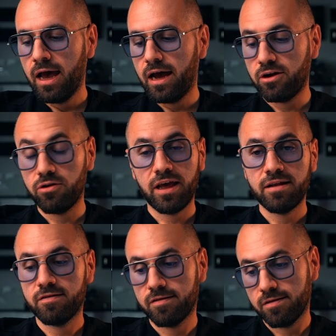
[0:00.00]
I know
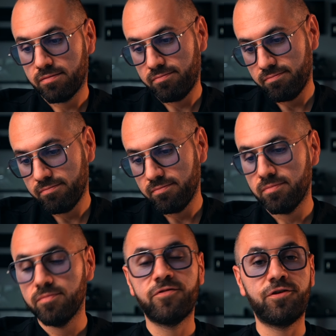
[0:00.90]
that's
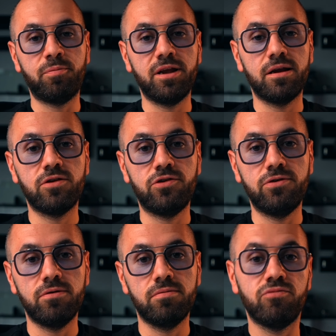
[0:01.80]
forbidden
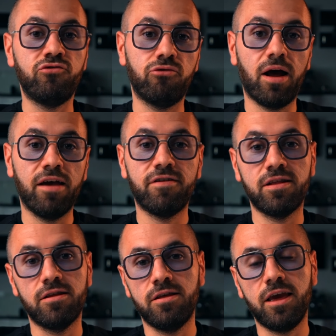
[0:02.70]
to drive
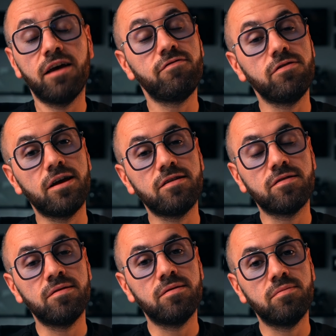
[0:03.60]
under the
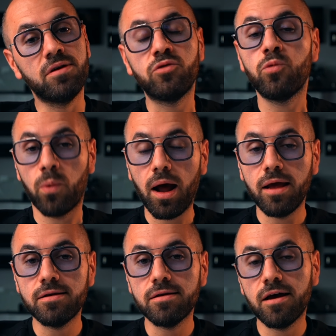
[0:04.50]
influence, but
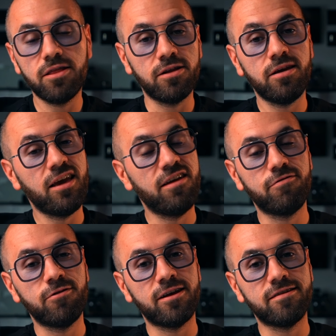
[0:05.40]
ride under the
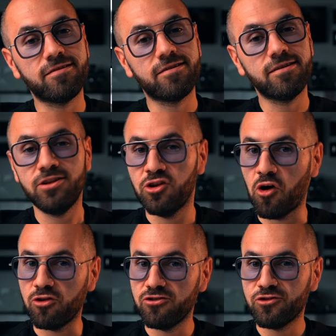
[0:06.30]
influence,
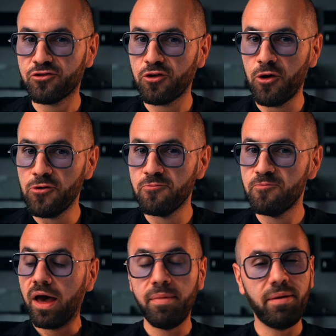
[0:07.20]
not. So
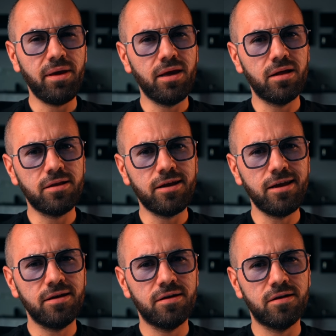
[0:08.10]
I may be guilty
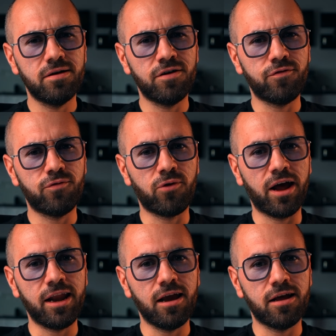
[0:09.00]
of
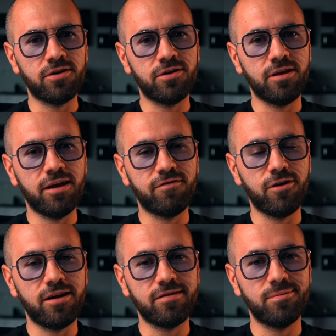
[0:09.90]
riding under the
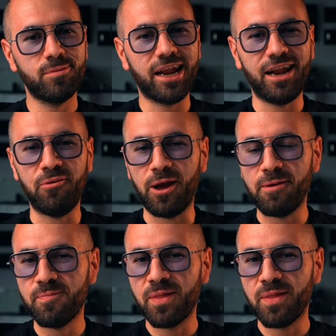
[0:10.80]
influence, but anyway,